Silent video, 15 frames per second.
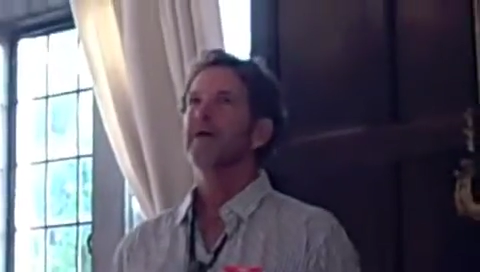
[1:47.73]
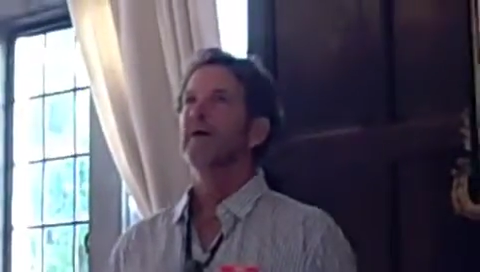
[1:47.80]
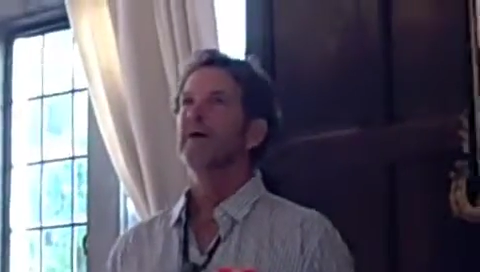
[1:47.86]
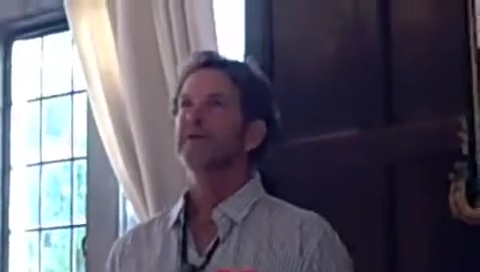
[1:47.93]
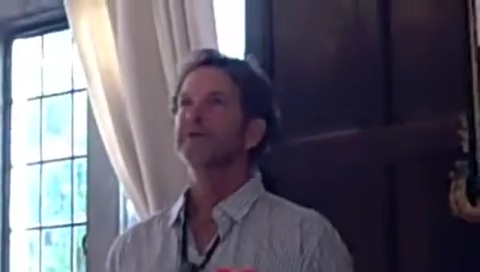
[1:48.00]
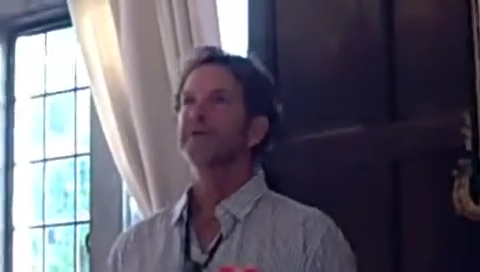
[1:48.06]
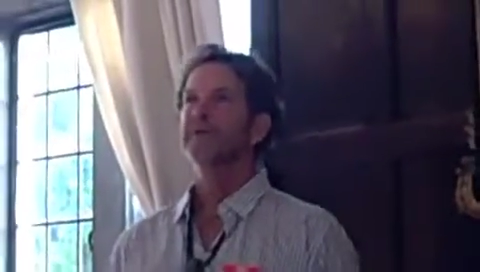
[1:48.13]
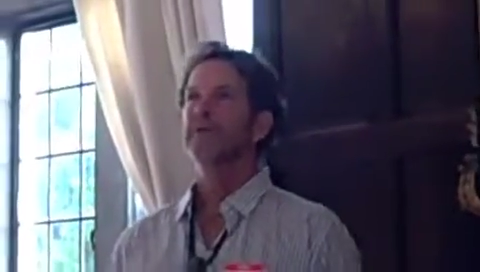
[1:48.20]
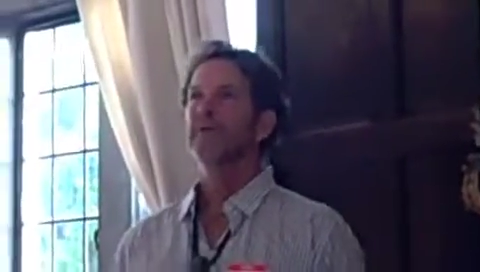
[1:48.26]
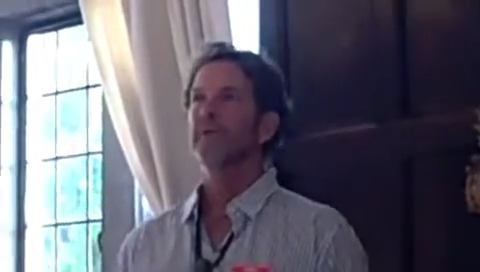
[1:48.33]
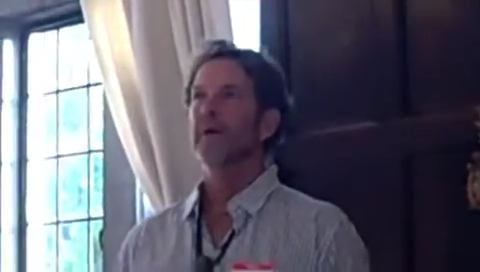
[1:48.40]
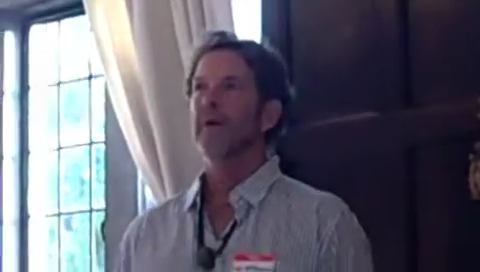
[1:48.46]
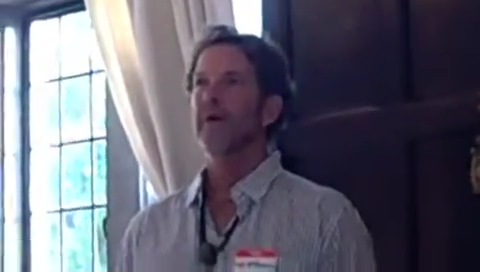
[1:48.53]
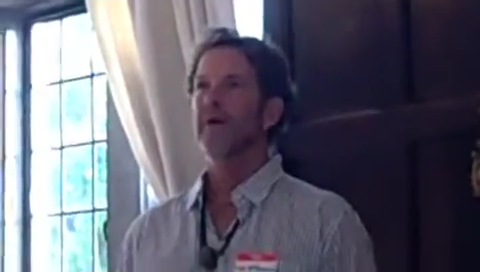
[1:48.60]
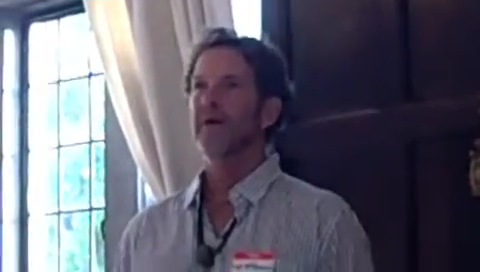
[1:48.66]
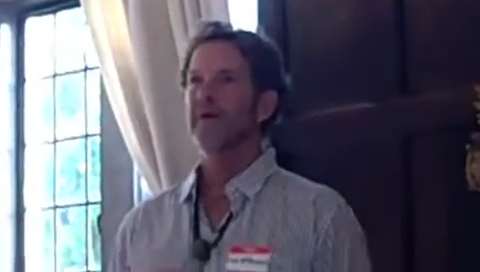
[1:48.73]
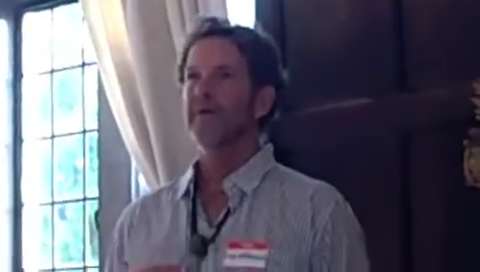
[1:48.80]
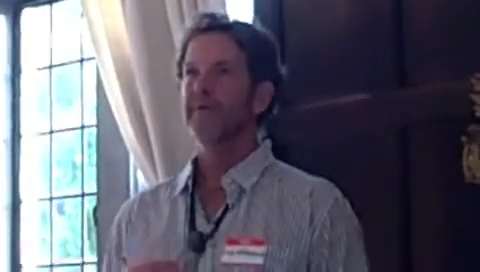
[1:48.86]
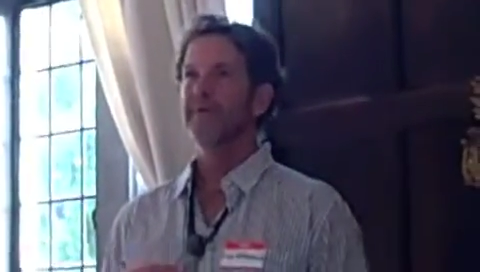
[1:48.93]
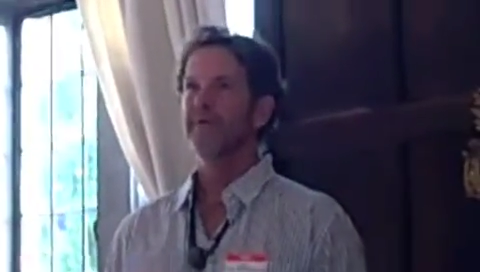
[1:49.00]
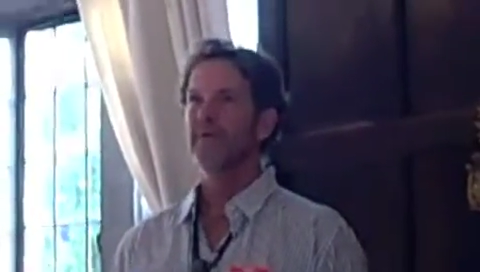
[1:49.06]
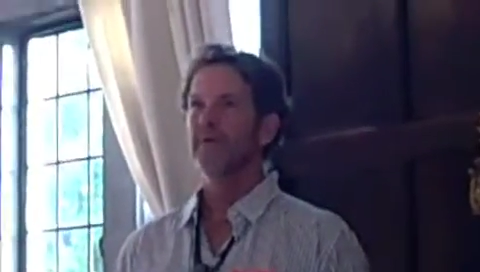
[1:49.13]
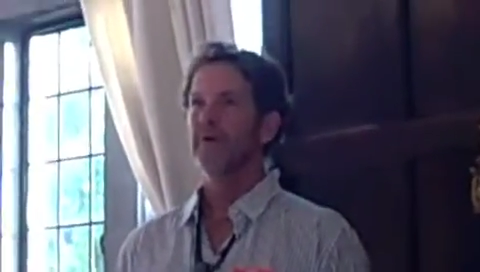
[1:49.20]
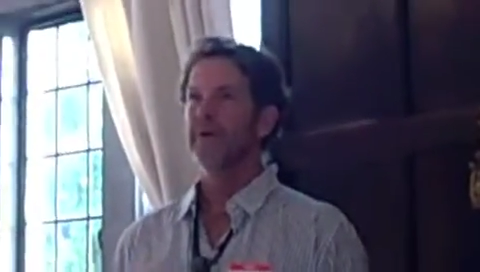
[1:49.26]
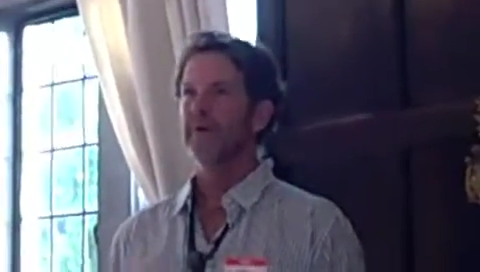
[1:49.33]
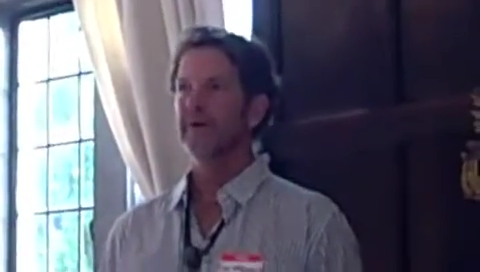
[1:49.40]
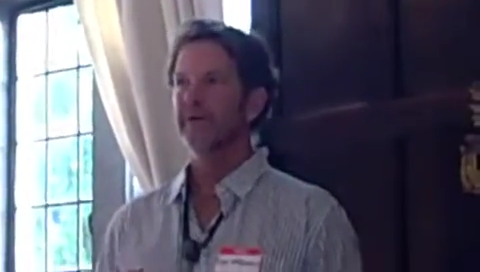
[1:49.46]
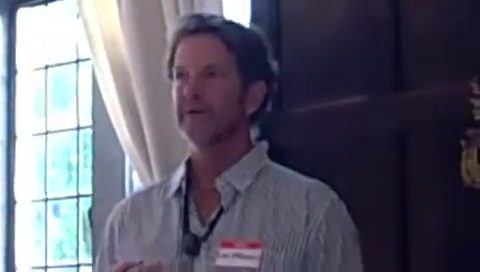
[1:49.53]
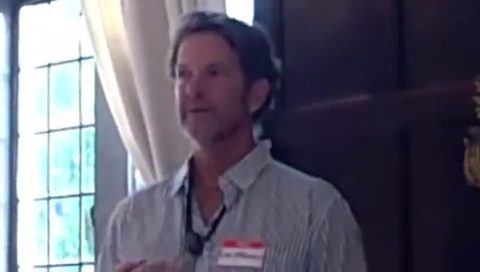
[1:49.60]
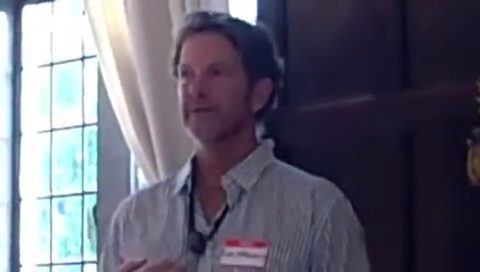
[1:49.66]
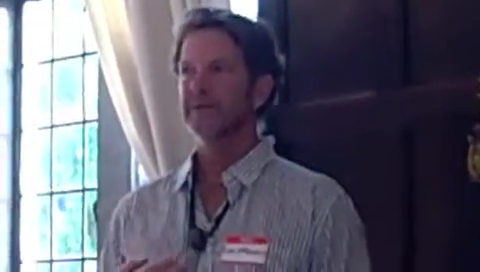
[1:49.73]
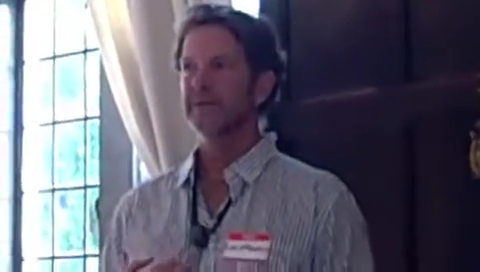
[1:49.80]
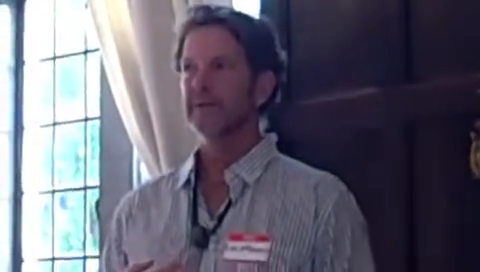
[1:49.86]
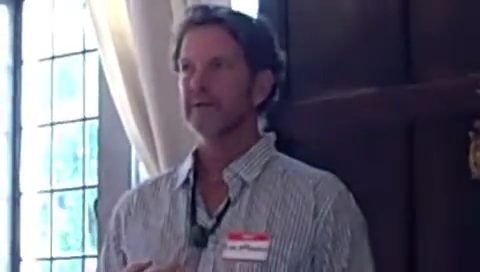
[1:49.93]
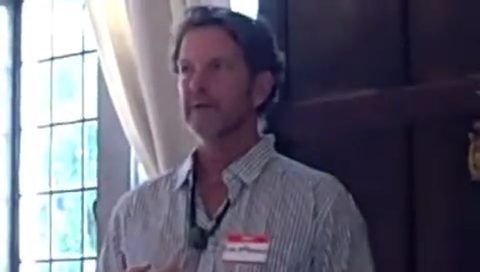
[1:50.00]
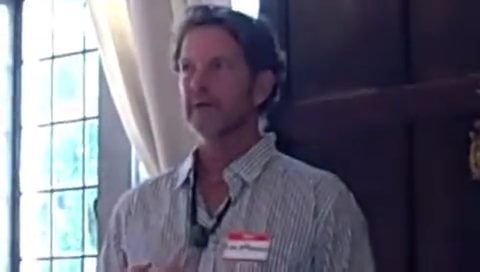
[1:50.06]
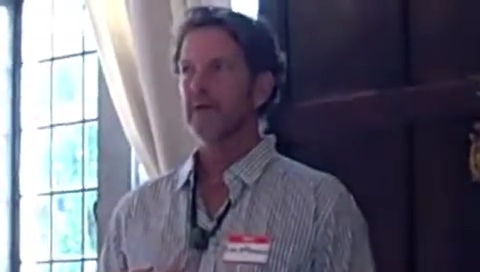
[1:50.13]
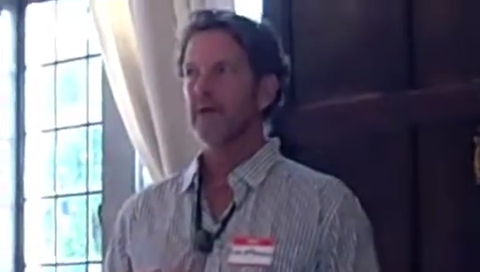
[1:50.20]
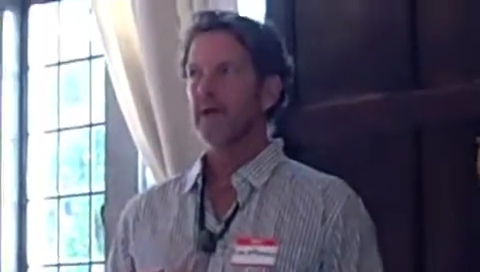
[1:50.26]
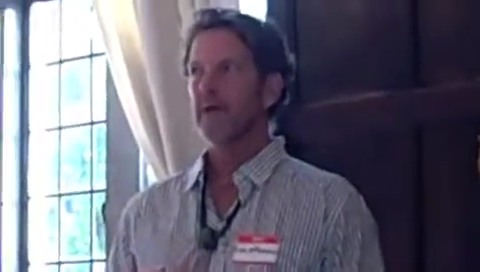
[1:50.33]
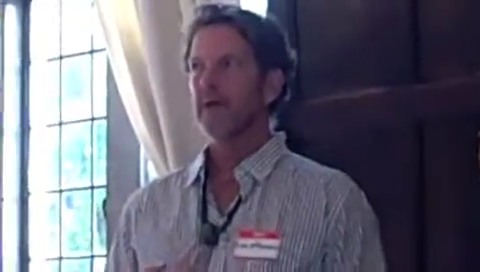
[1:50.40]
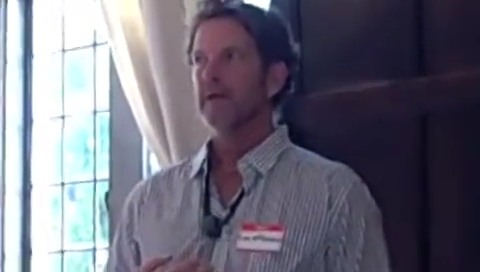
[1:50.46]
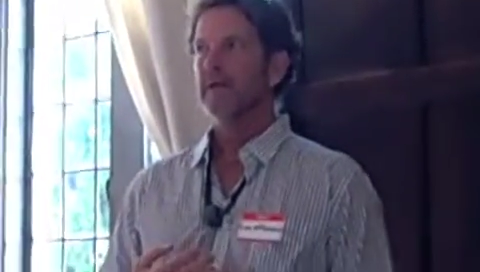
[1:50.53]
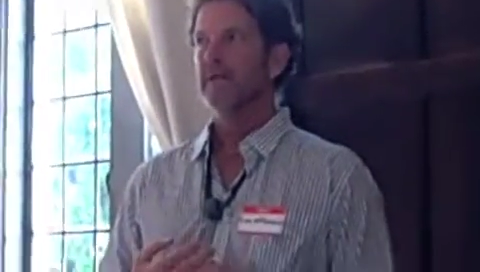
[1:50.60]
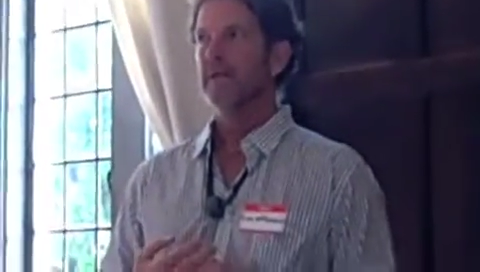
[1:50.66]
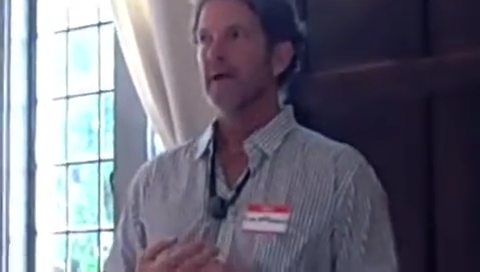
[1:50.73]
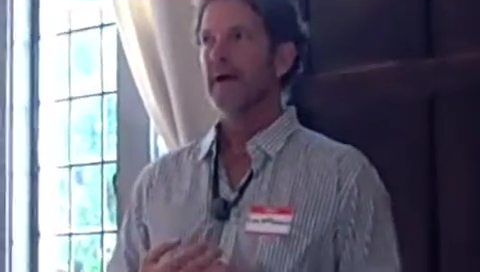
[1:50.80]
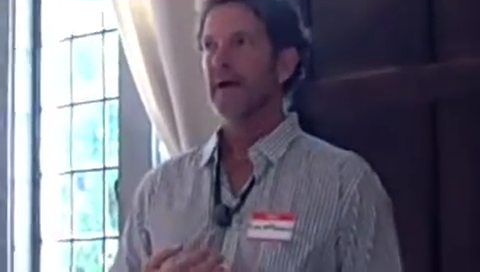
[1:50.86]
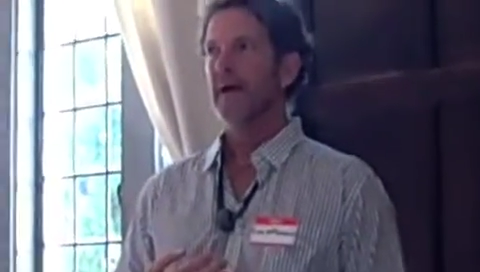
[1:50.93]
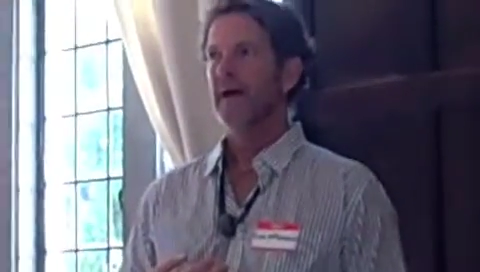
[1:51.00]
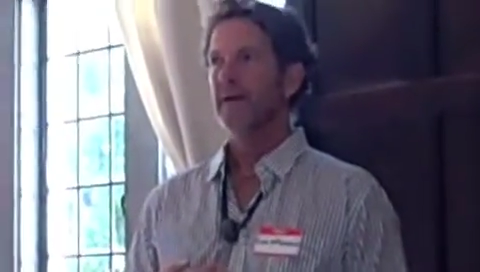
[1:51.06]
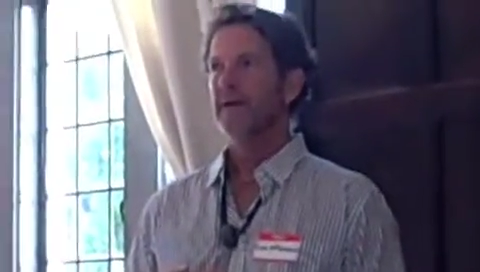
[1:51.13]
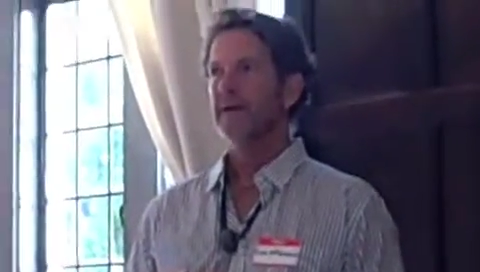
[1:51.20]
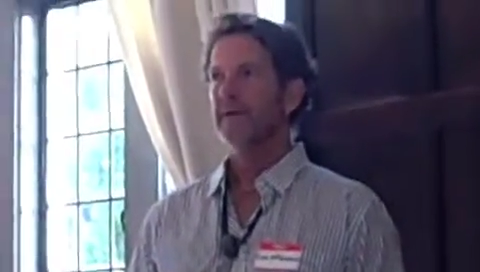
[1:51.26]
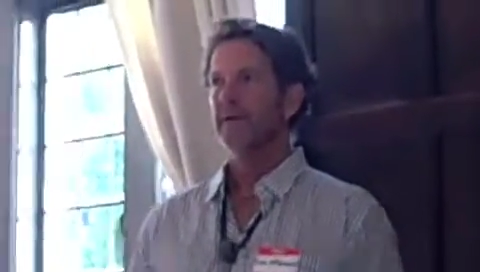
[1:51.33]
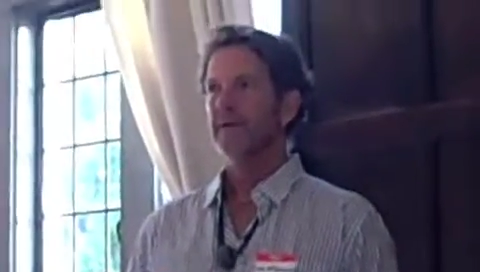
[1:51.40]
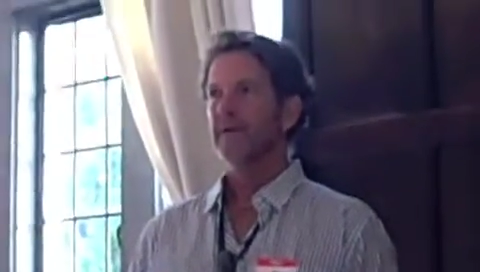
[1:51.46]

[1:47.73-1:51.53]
also held an awareness that